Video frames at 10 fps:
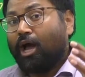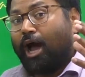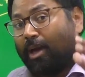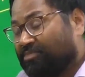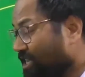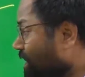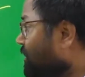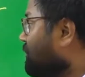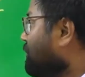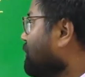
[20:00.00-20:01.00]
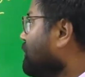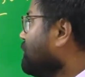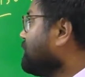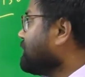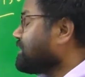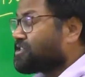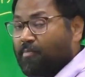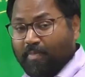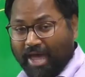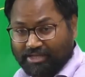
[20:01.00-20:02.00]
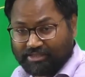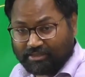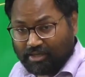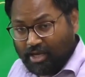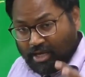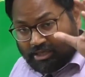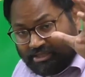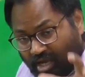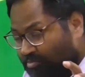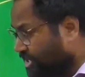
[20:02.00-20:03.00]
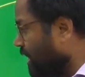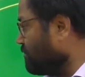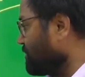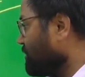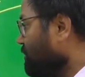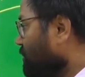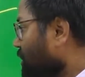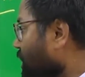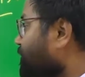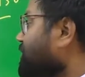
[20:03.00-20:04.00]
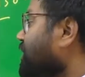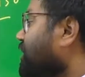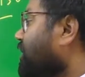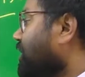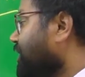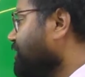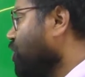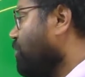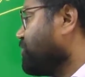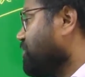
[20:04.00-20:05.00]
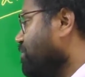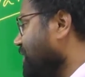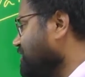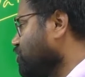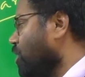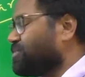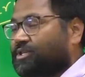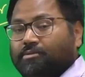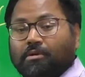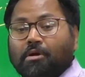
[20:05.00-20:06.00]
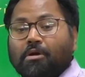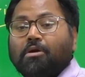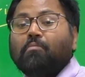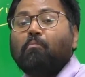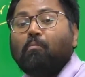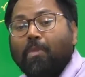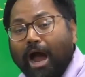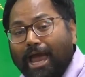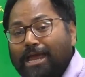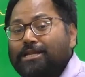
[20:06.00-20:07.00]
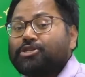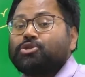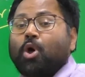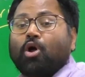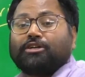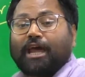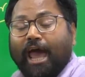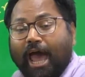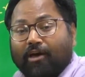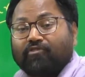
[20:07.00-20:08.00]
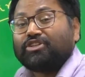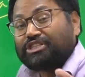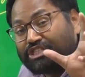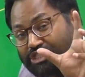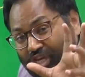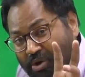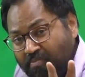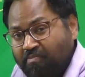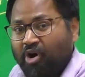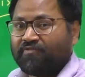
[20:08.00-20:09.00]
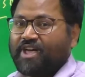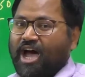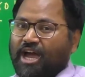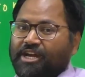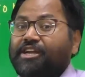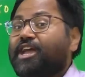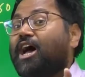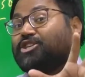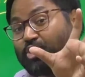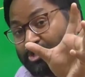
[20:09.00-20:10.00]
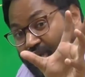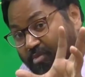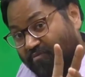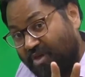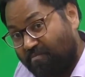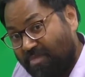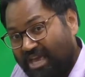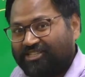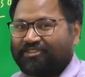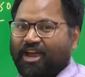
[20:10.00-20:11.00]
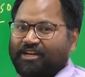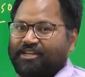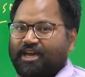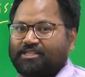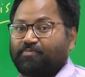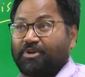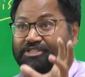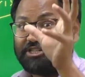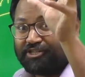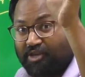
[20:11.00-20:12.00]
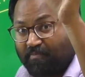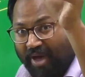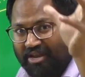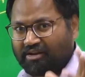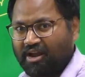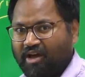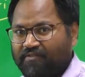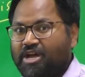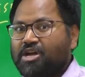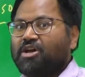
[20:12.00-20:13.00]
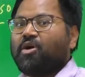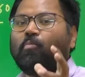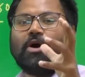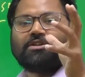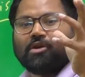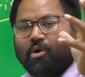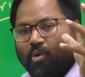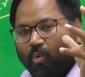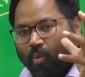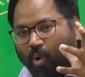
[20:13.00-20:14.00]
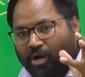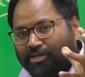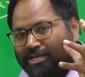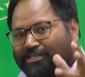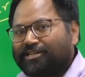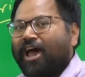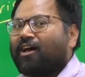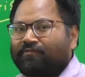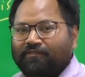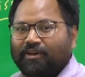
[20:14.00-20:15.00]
I'm saying this is comparison. Sometimes even the correct option, best option, might not have some of the ideas or some of the major ideas present in the paragraph. But what does it have?